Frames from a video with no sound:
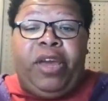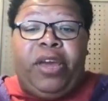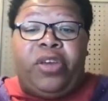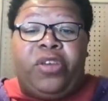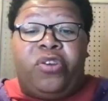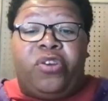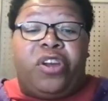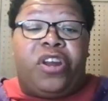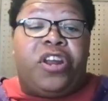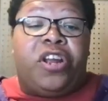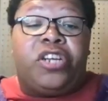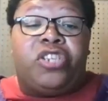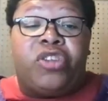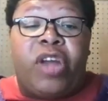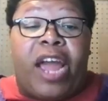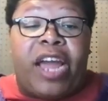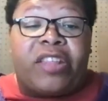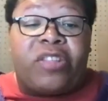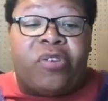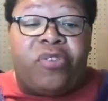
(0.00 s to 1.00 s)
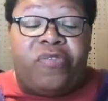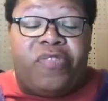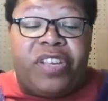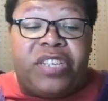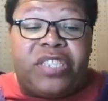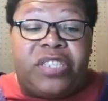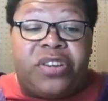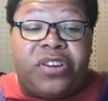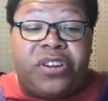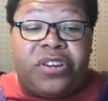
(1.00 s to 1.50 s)
you're going to attract those
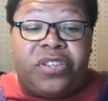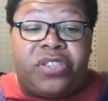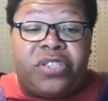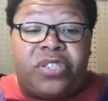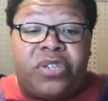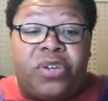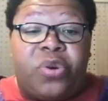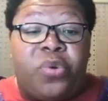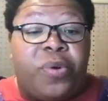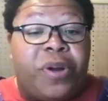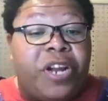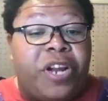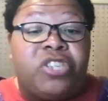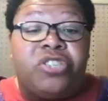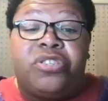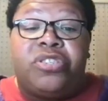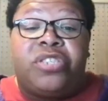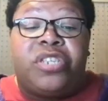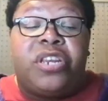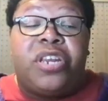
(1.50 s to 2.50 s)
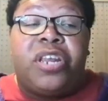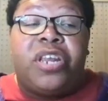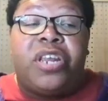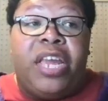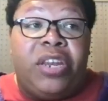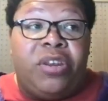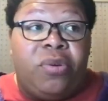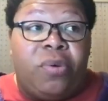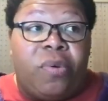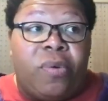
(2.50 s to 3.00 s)
visitors who are interested
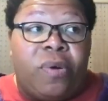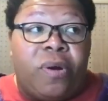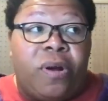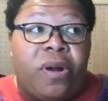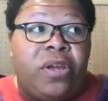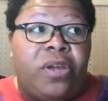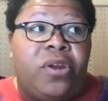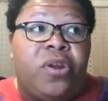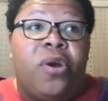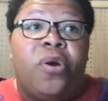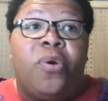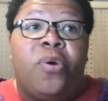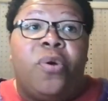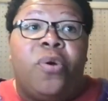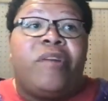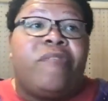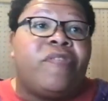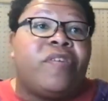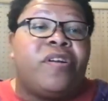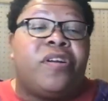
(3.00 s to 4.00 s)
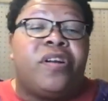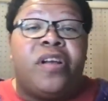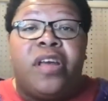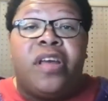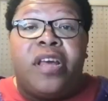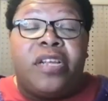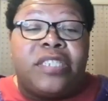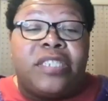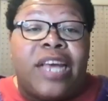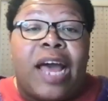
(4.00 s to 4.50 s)
in your,
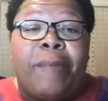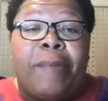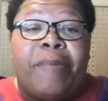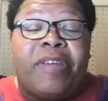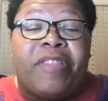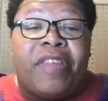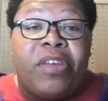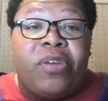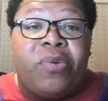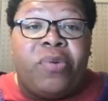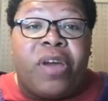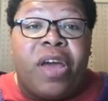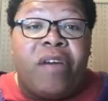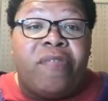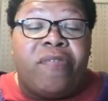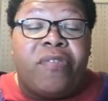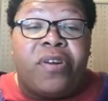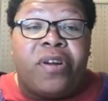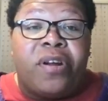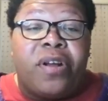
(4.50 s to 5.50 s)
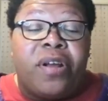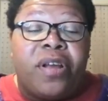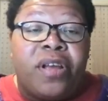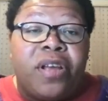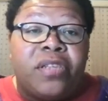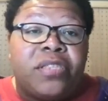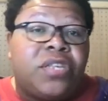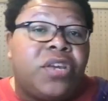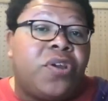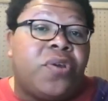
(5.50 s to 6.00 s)
whatever topic that you cover.
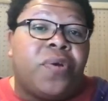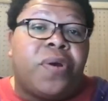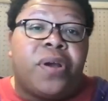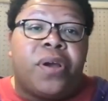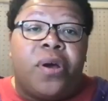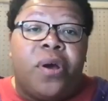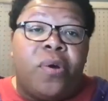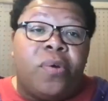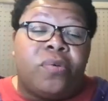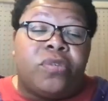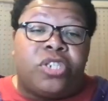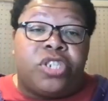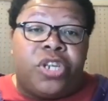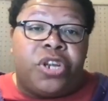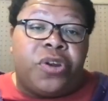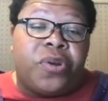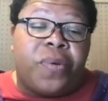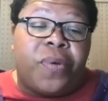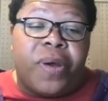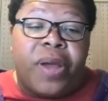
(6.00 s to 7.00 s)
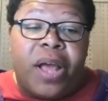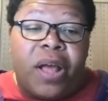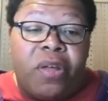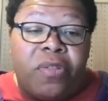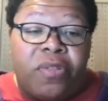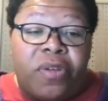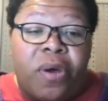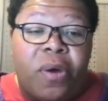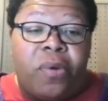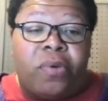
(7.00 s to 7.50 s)
So you're a coach, a
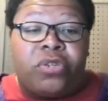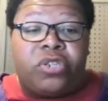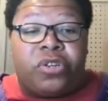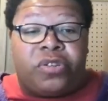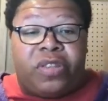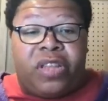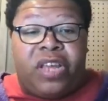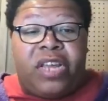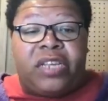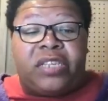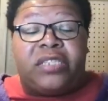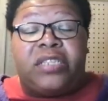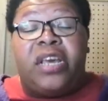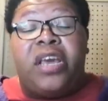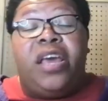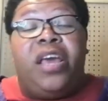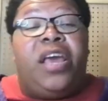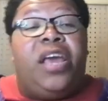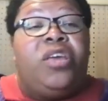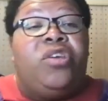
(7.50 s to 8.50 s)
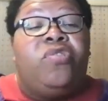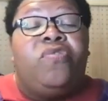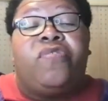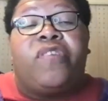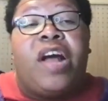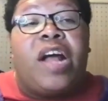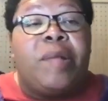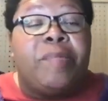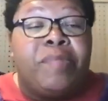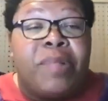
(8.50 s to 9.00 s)
health coach or things.
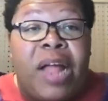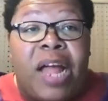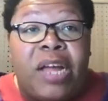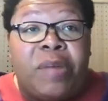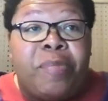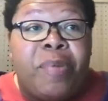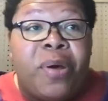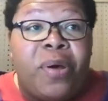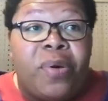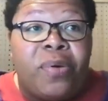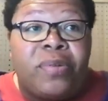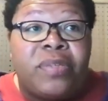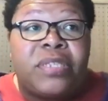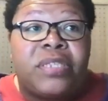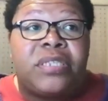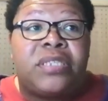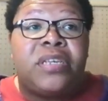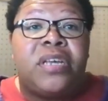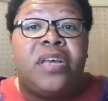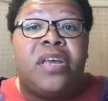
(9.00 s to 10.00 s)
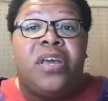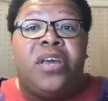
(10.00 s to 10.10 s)
You've got blog posts.